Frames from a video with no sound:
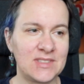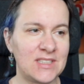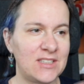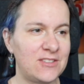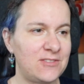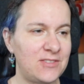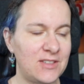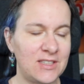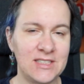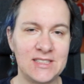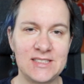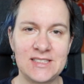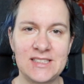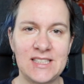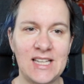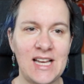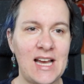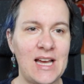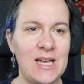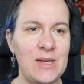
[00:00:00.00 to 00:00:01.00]
first
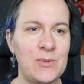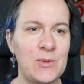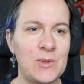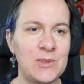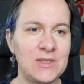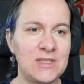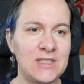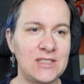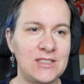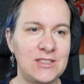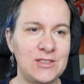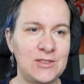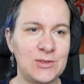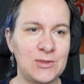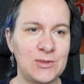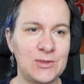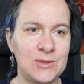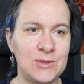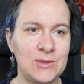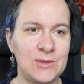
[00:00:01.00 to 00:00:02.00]
I wanted
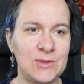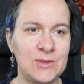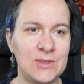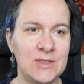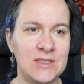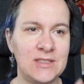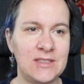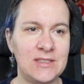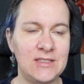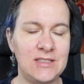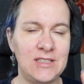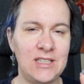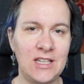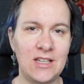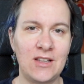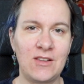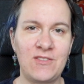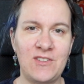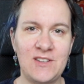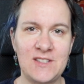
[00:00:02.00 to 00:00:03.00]
to
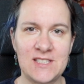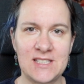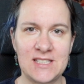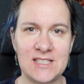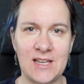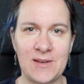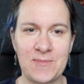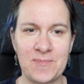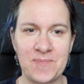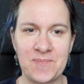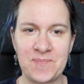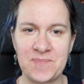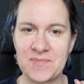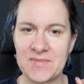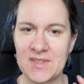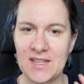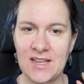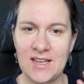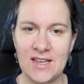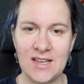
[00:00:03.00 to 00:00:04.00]
deal with some
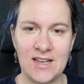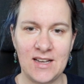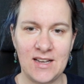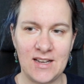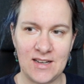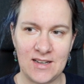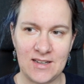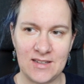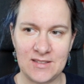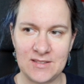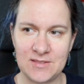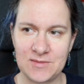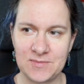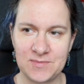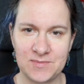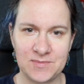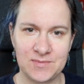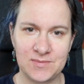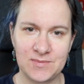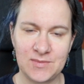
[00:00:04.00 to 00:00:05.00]

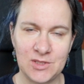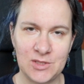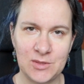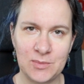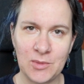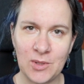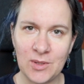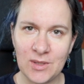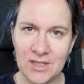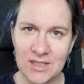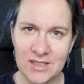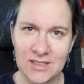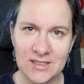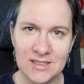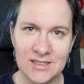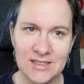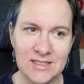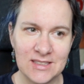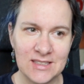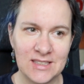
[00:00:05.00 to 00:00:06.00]
smaller
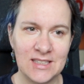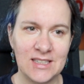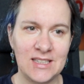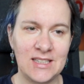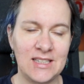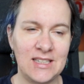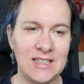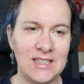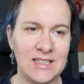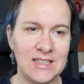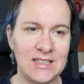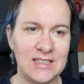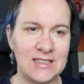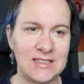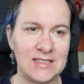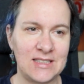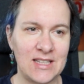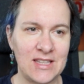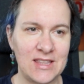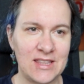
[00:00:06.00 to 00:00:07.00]

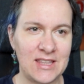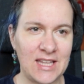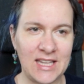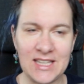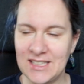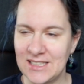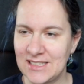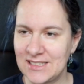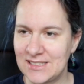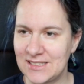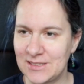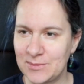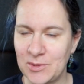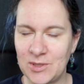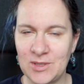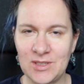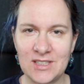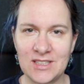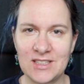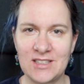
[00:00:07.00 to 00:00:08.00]
things,
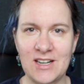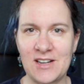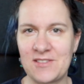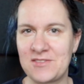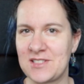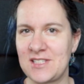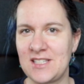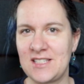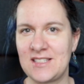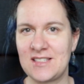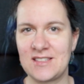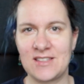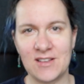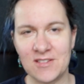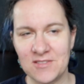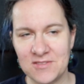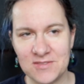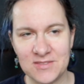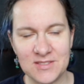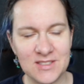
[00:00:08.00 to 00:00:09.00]
smaller craftsy
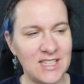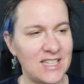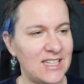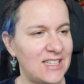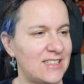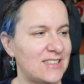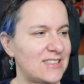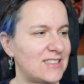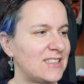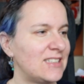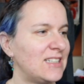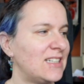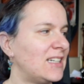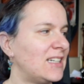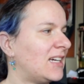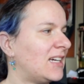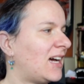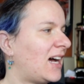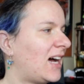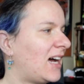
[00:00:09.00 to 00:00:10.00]
stuff that
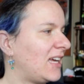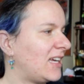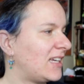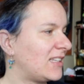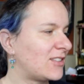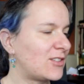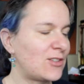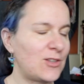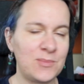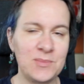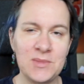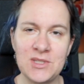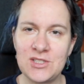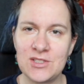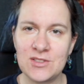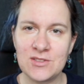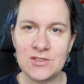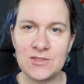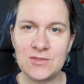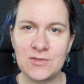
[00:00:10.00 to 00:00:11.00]
I had
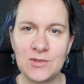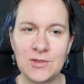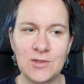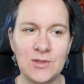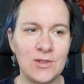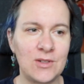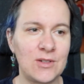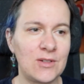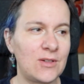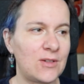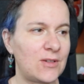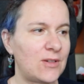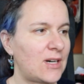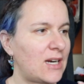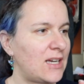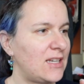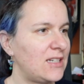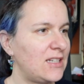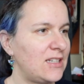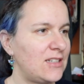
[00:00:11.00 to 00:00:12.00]
commissions for or
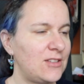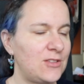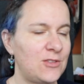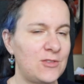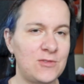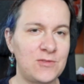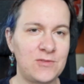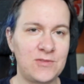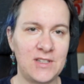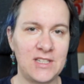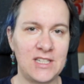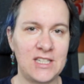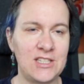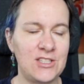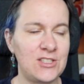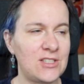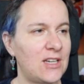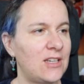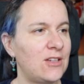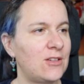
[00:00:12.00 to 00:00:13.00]
I needed to
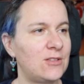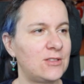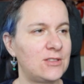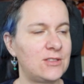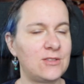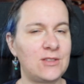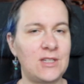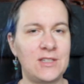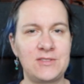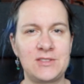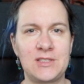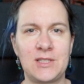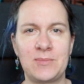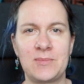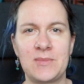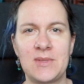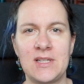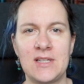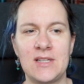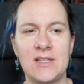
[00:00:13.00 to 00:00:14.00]
finish. I also have
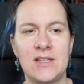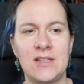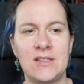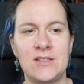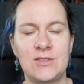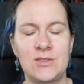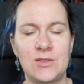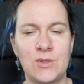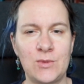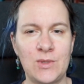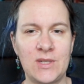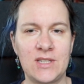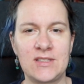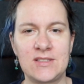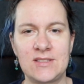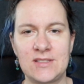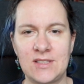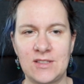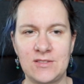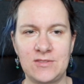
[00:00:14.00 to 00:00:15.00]
some sewing
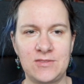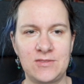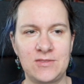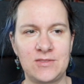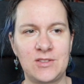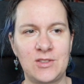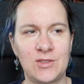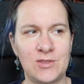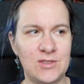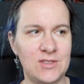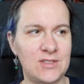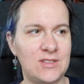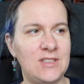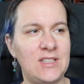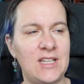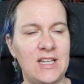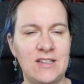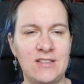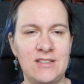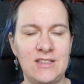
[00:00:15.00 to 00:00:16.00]
stuff tossed
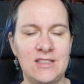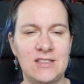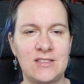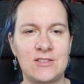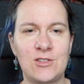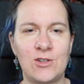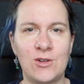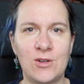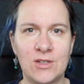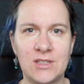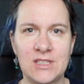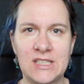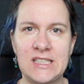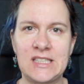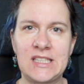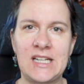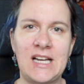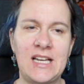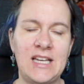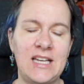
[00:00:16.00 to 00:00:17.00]
there in the
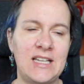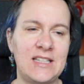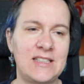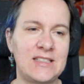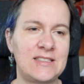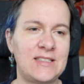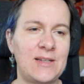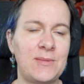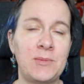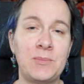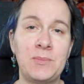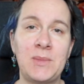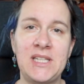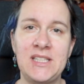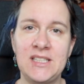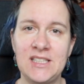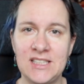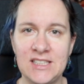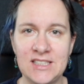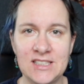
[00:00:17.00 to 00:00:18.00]
corner. I had some
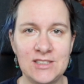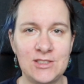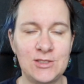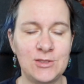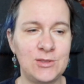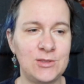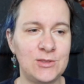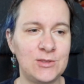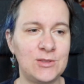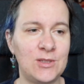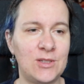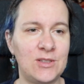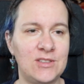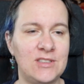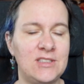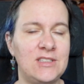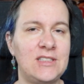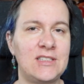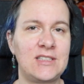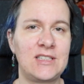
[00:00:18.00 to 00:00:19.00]
mending to do
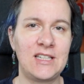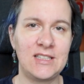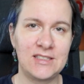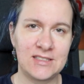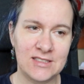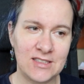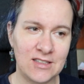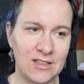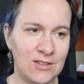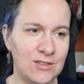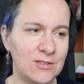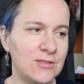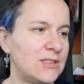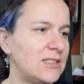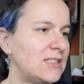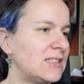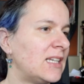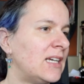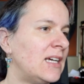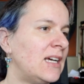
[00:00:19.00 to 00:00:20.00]
on the kids'
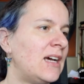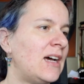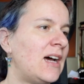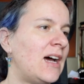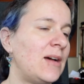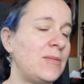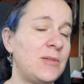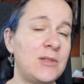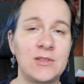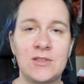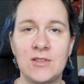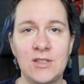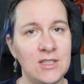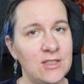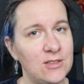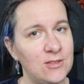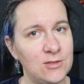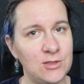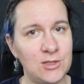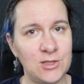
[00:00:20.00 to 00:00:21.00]
clothes. I'm not
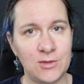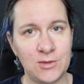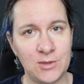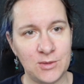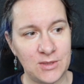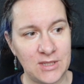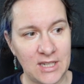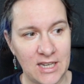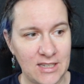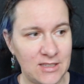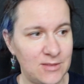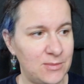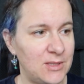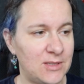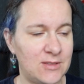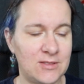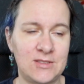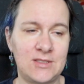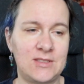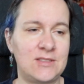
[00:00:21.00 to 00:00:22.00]
going to show you that
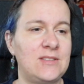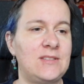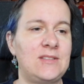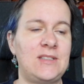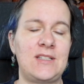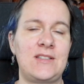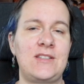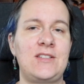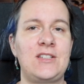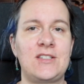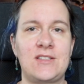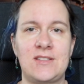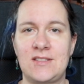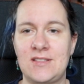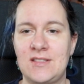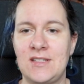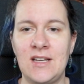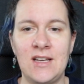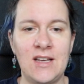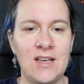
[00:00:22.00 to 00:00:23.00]
because that's
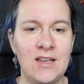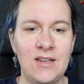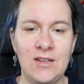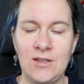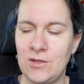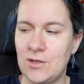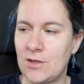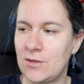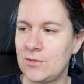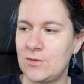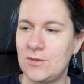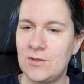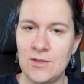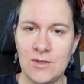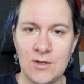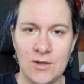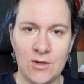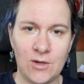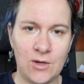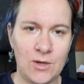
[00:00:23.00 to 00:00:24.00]
just, you know,
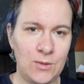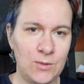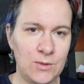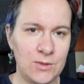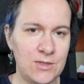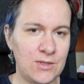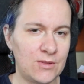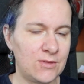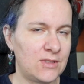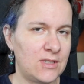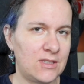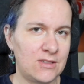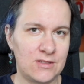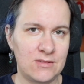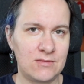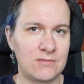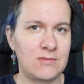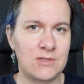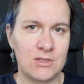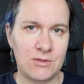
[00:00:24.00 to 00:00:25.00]
holes on their
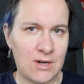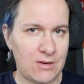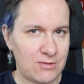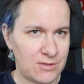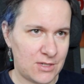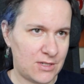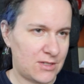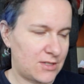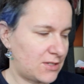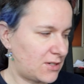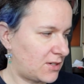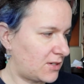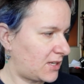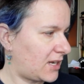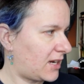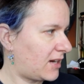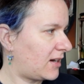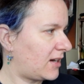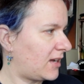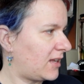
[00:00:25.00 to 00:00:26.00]
trousers or
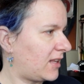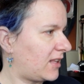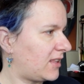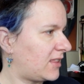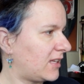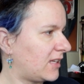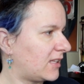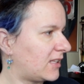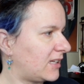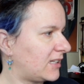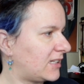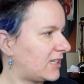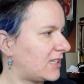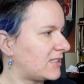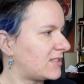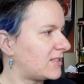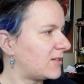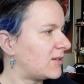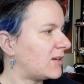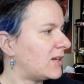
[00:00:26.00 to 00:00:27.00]
anything like
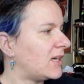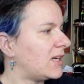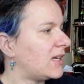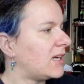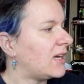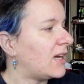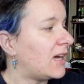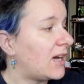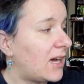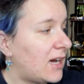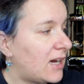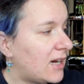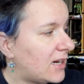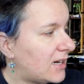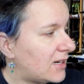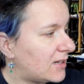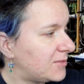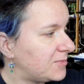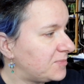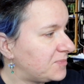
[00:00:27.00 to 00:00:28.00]
that. So
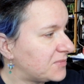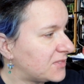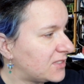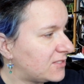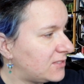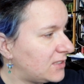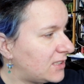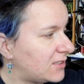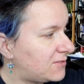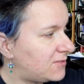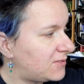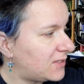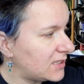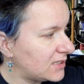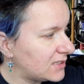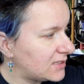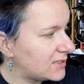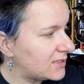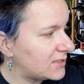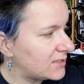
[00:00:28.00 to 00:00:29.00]
the
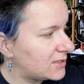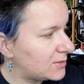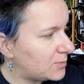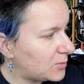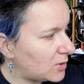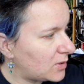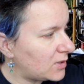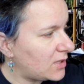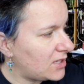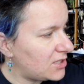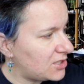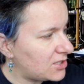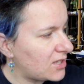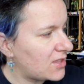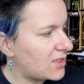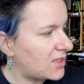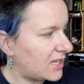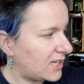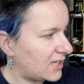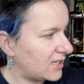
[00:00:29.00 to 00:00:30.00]
first small-ish
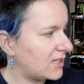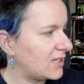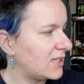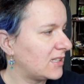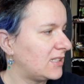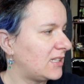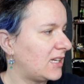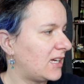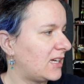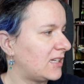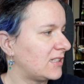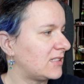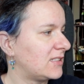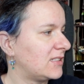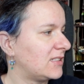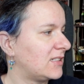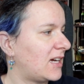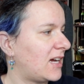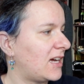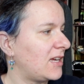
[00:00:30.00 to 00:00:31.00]
thing that
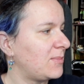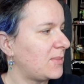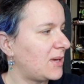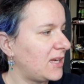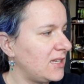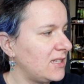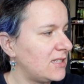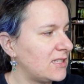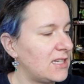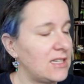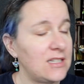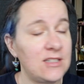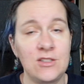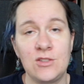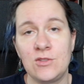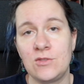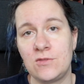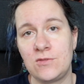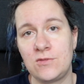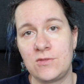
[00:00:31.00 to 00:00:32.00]
I made, and
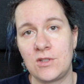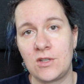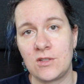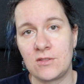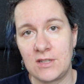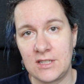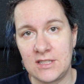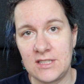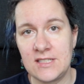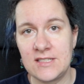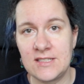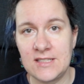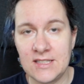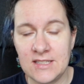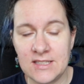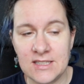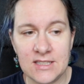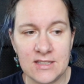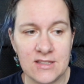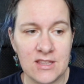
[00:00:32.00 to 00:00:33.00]
you've already
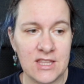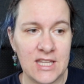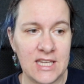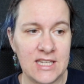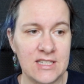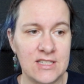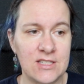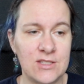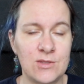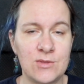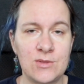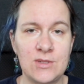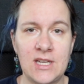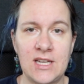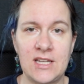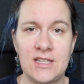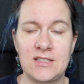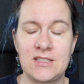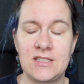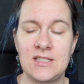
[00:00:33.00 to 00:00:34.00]
seen that thanks to
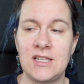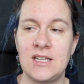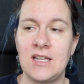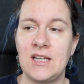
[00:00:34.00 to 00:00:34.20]
that